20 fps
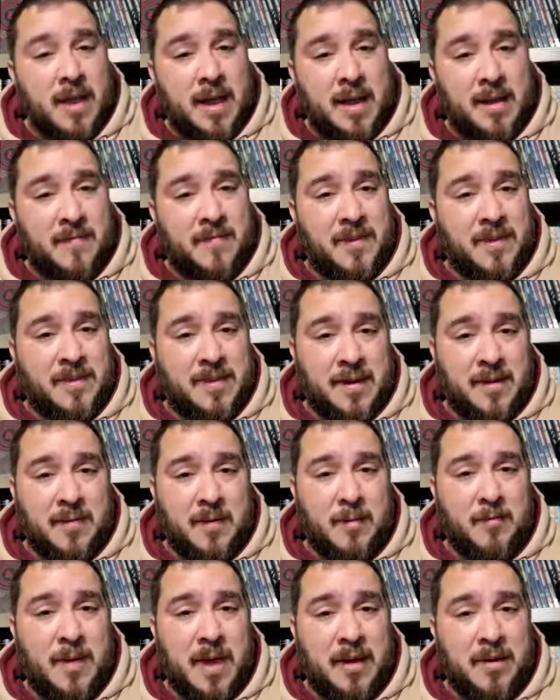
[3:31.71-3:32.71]
and if it's going to
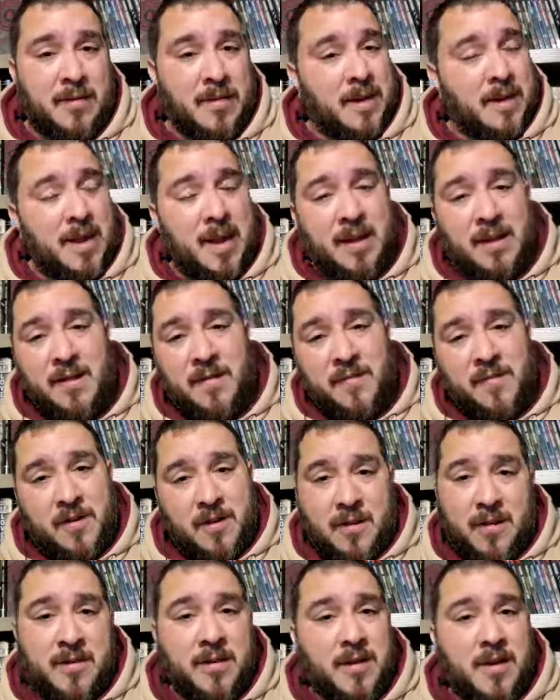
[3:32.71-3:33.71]
be better than any of
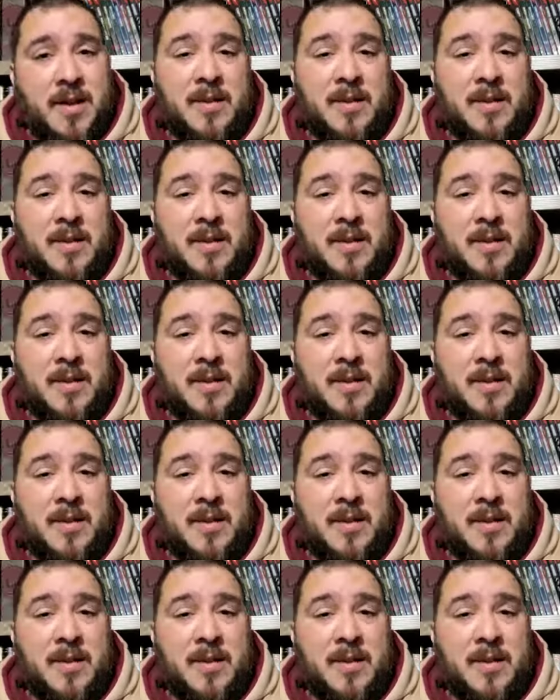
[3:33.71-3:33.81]
your other